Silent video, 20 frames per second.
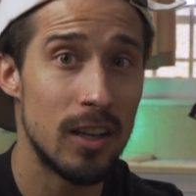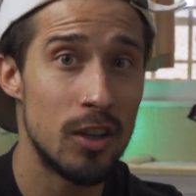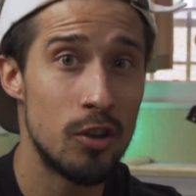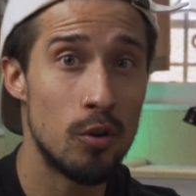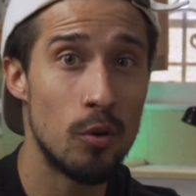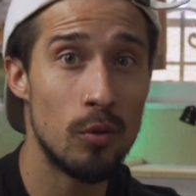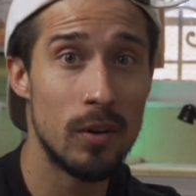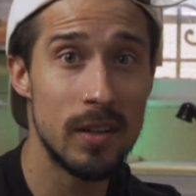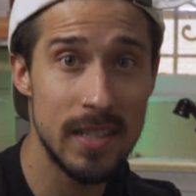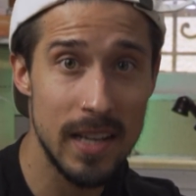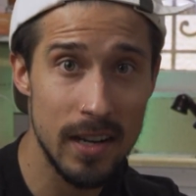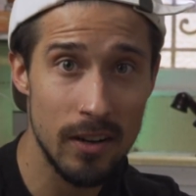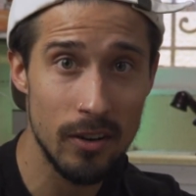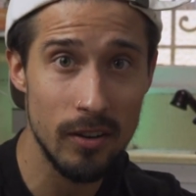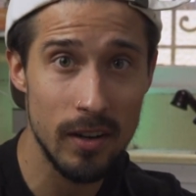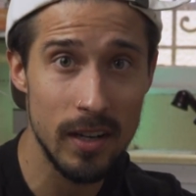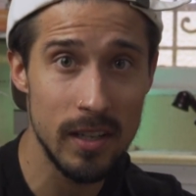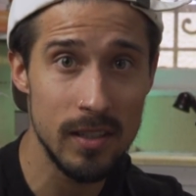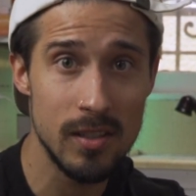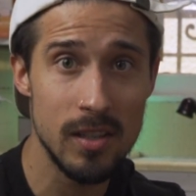You go into Tender
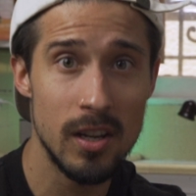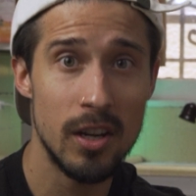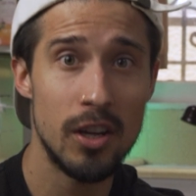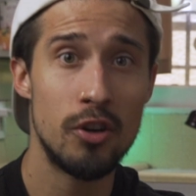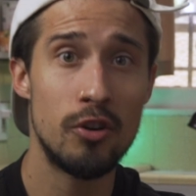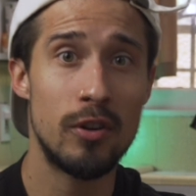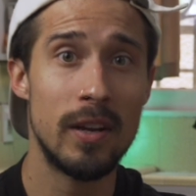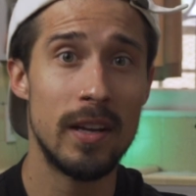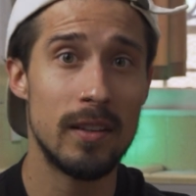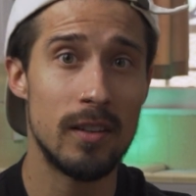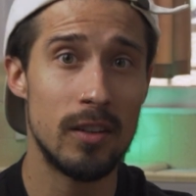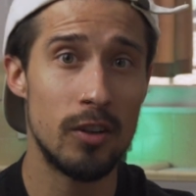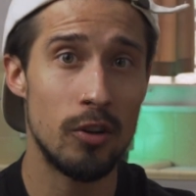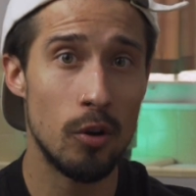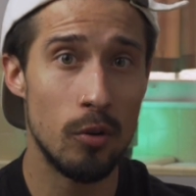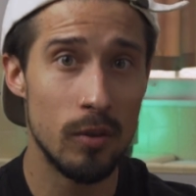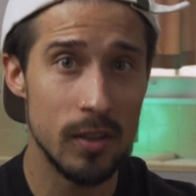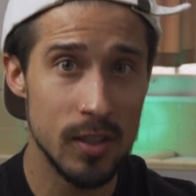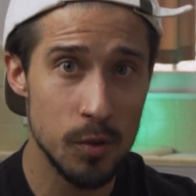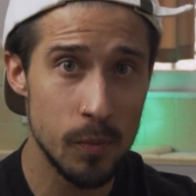Greens, you're
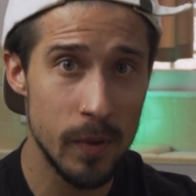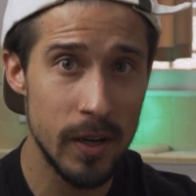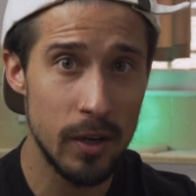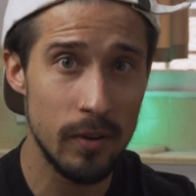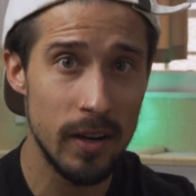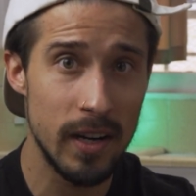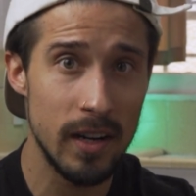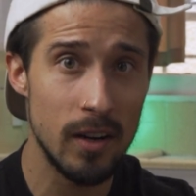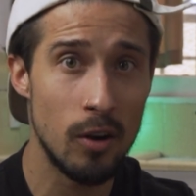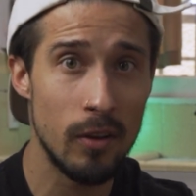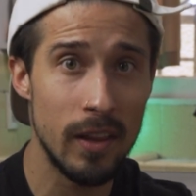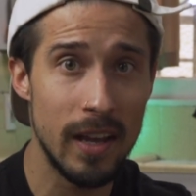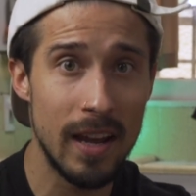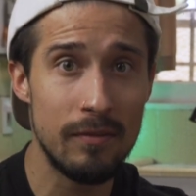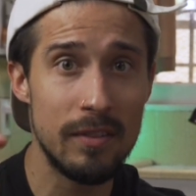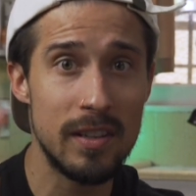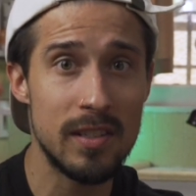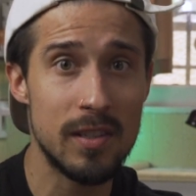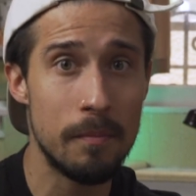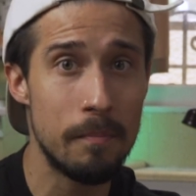going to Sweet Green, oh, they
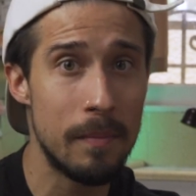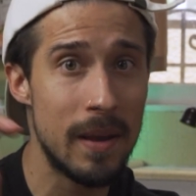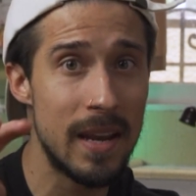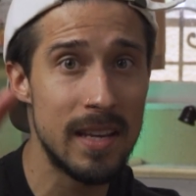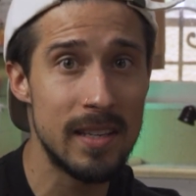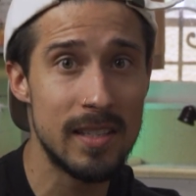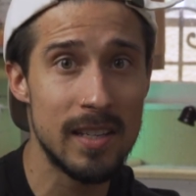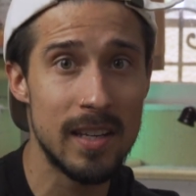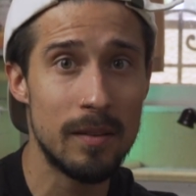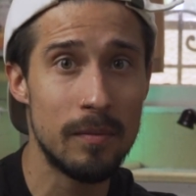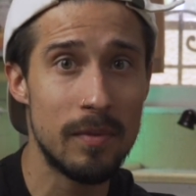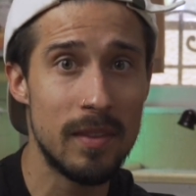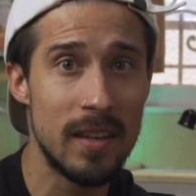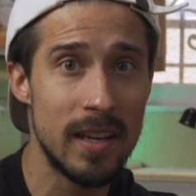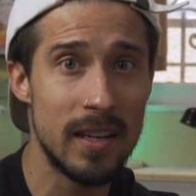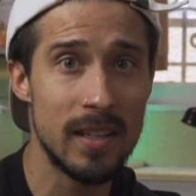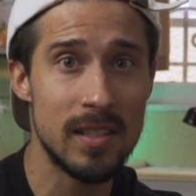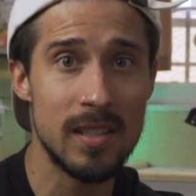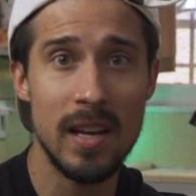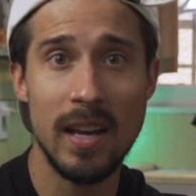have these amazing
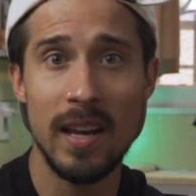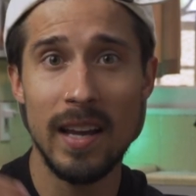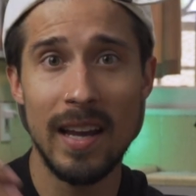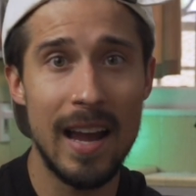things.